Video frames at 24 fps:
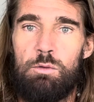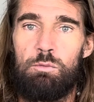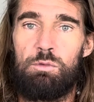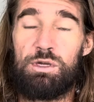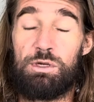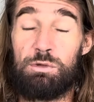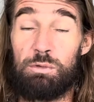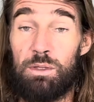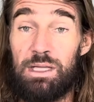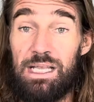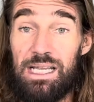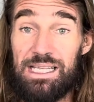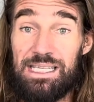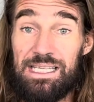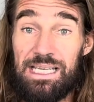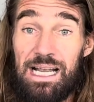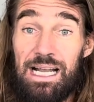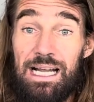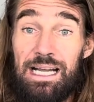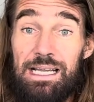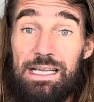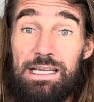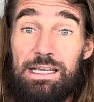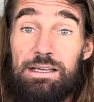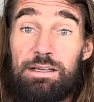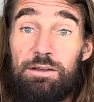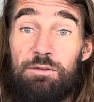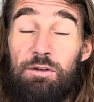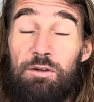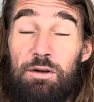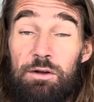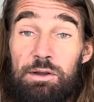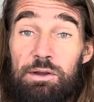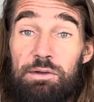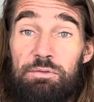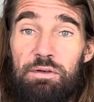which will get tired
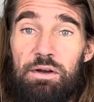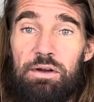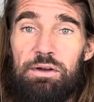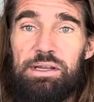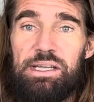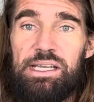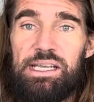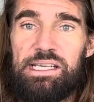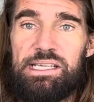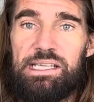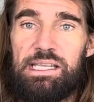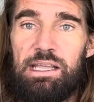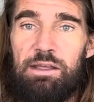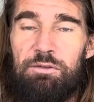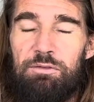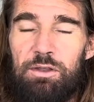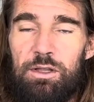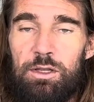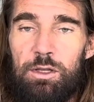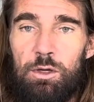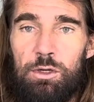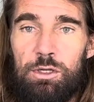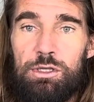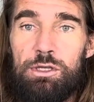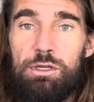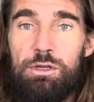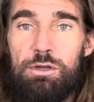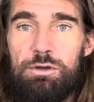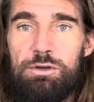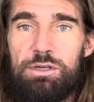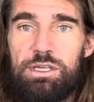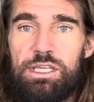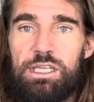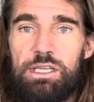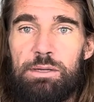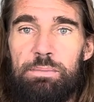very, very easily if they're not
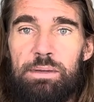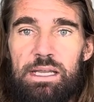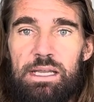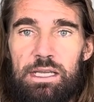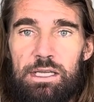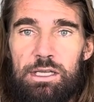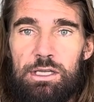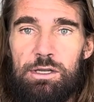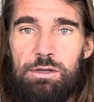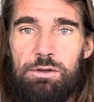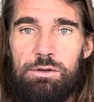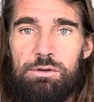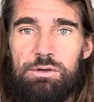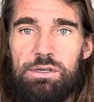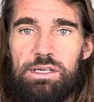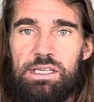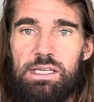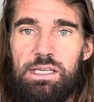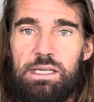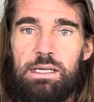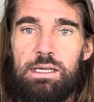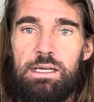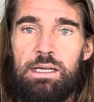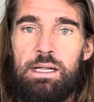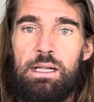used to being used.